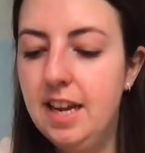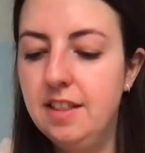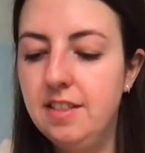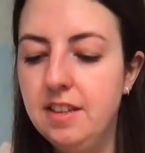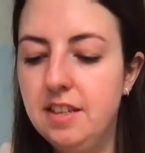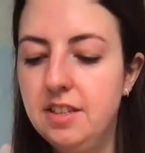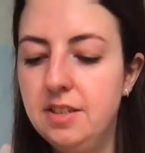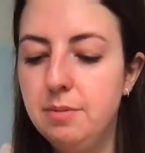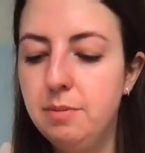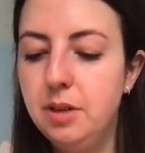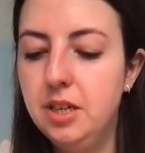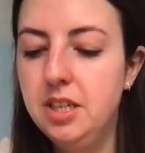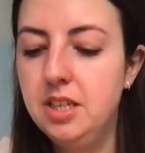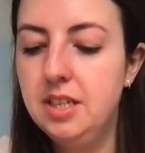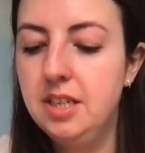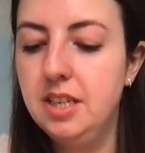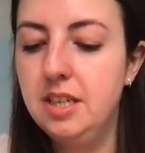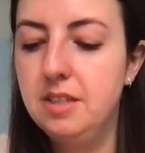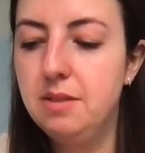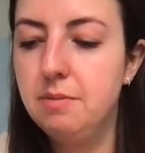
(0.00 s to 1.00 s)
And this one
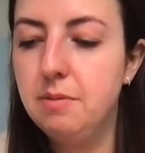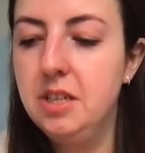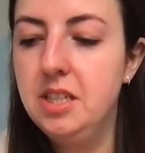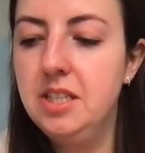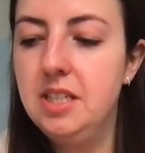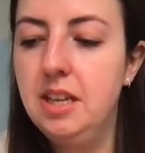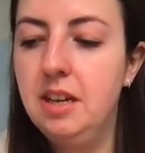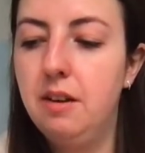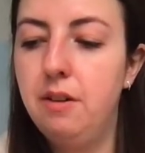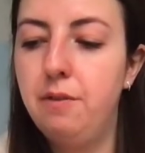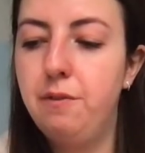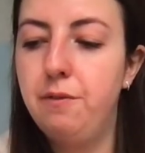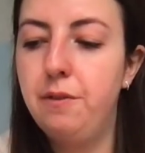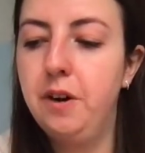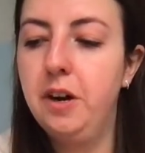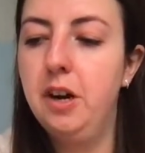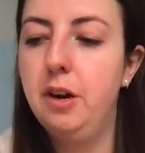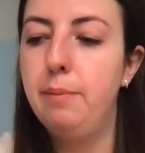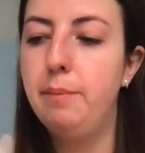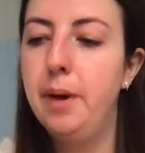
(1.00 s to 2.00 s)
does retail
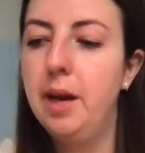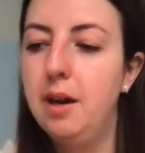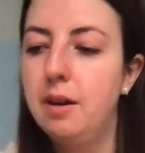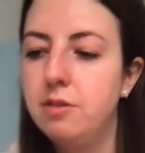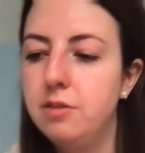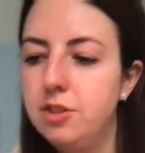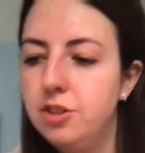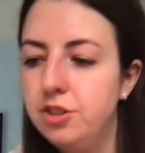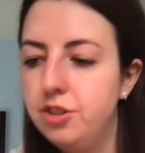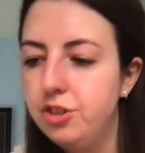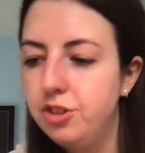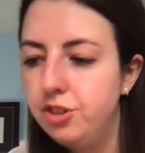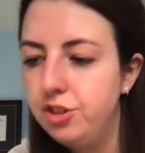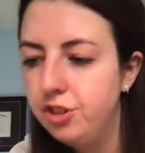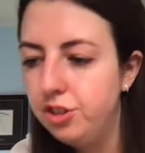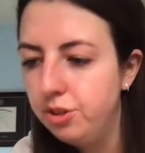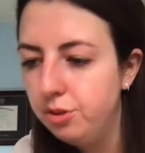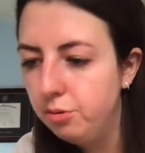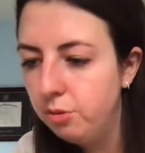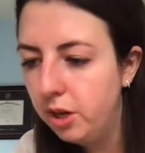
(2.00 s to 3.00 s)
for about
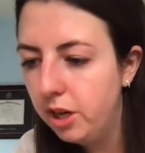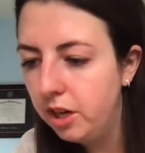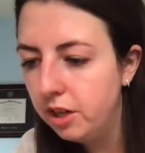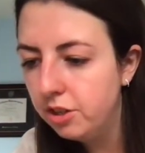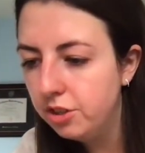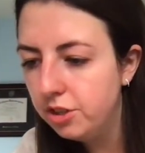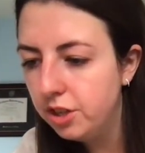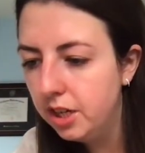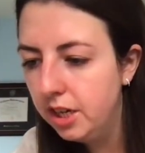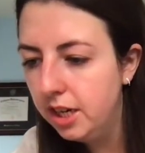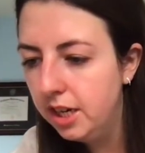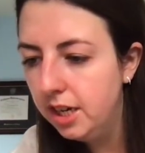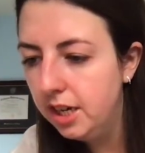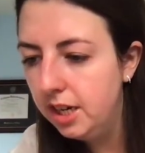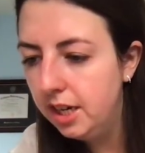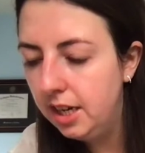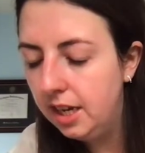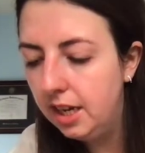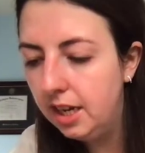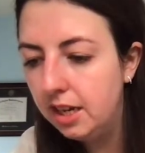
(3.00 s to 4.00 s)

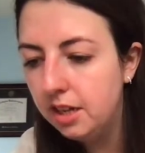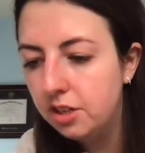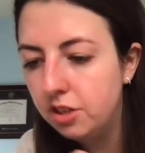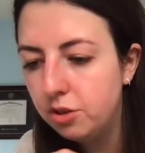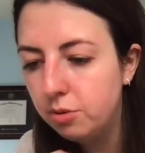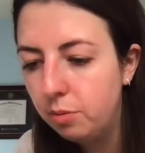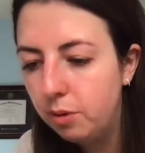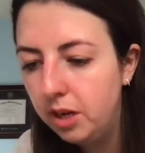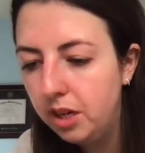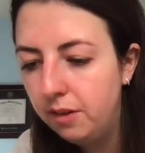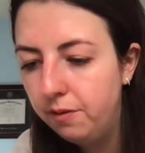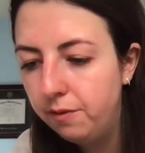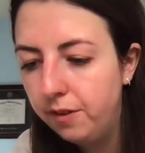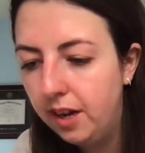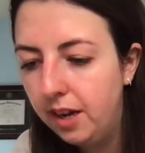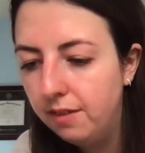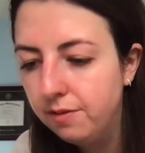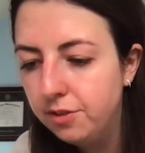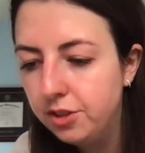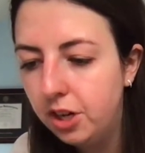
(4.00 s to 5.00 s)

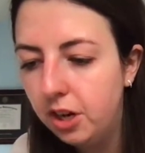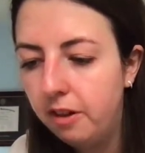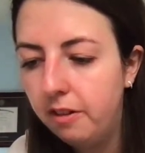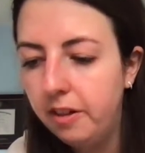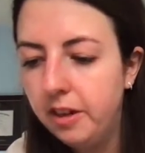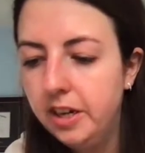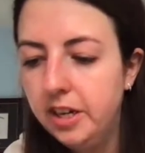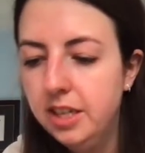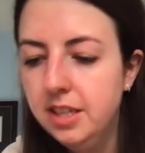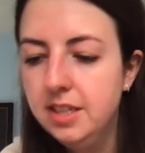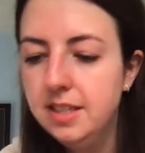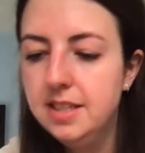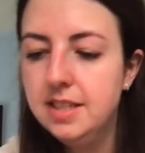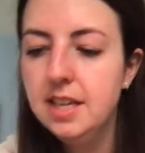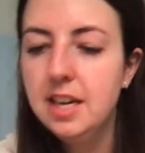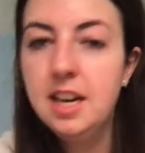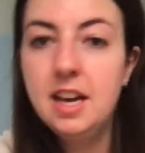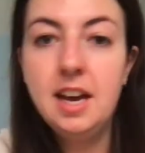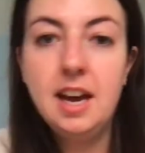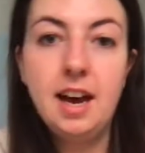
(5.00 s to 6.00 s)
$225,
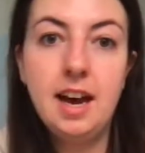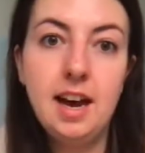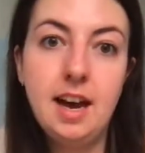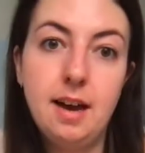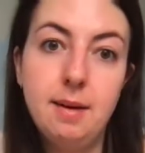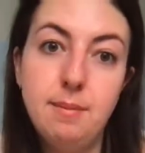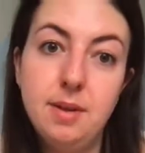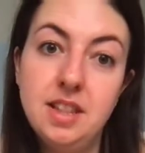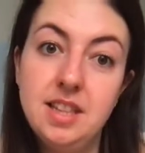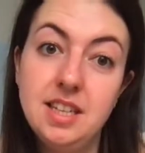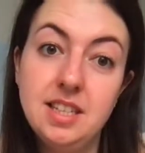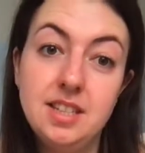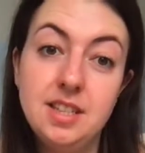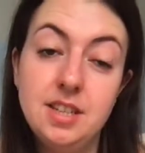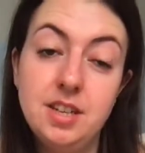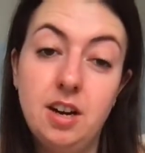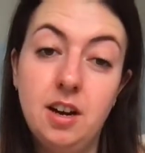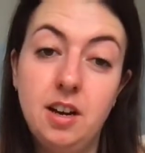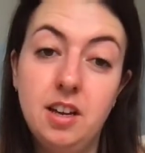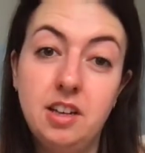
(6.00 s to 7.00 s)
and that's
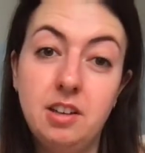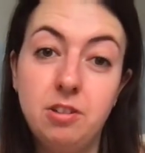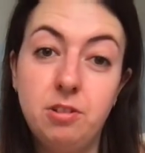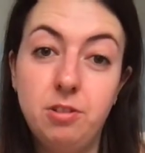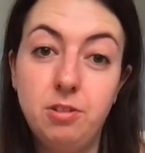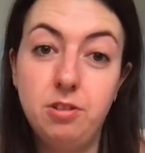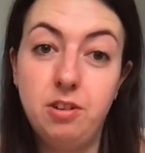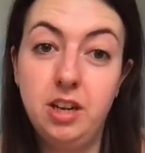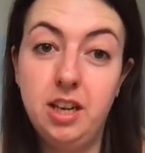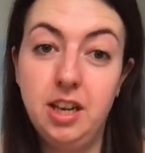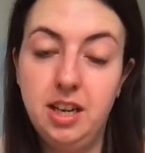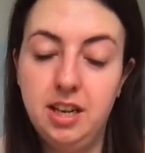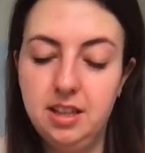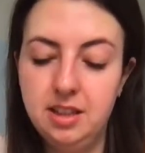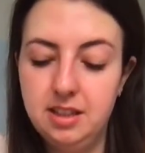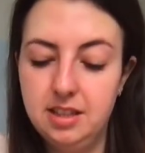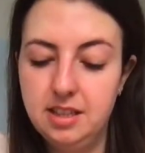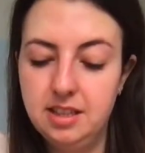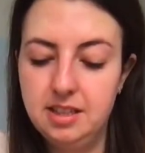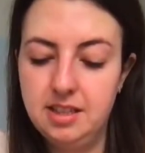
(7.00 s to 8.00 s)
not
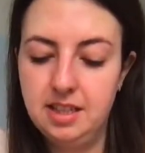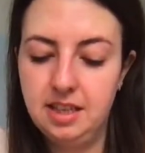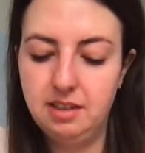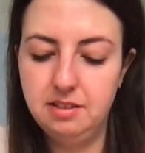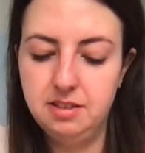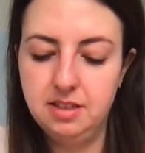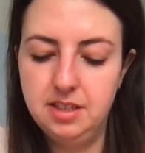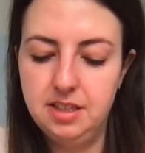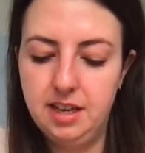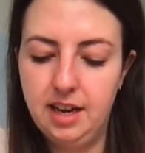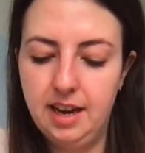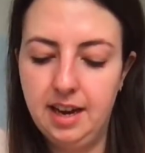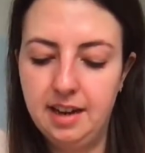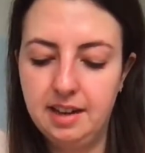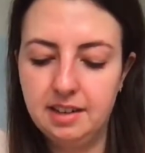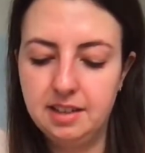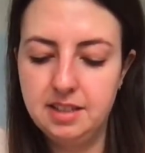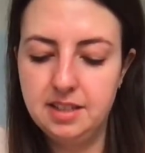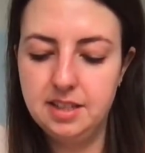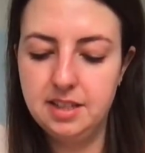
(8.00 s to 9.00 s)
including the sales
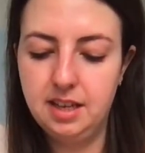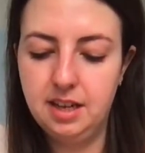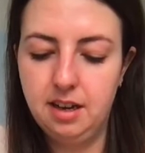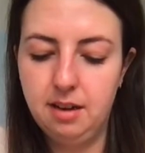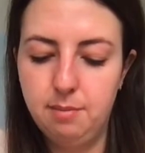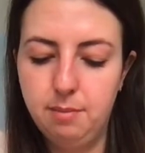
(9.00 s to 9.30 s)
tax.